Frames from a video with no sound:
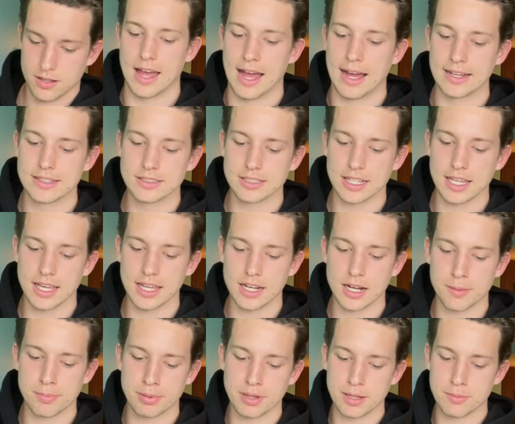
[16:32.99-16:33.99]
As a kid, I
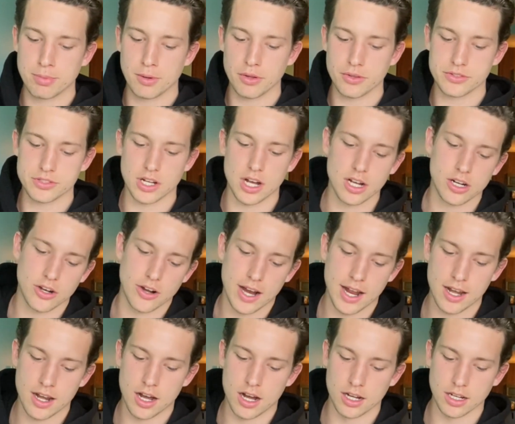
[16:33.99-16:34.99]
played both soccer
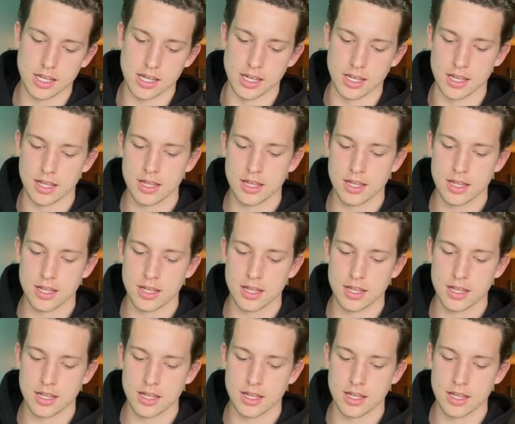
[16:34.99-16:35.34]
and hockey.